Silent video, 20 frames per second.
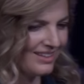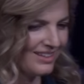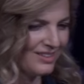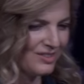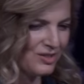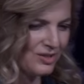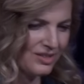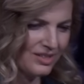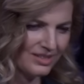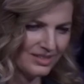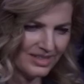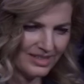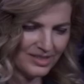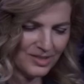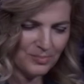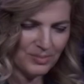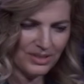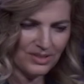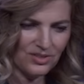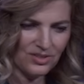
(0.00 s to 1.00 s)
So the
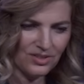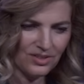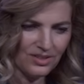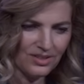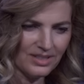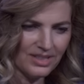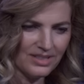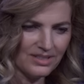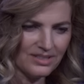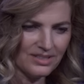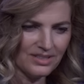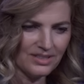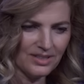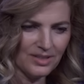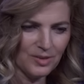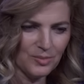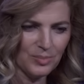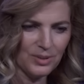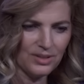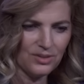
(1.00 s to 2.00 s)
next picture is
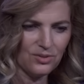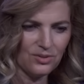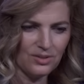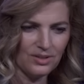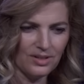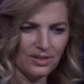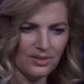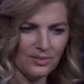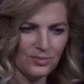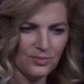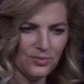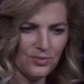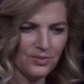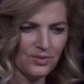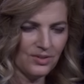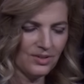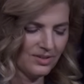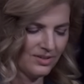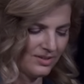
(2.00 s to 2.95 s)
a picture of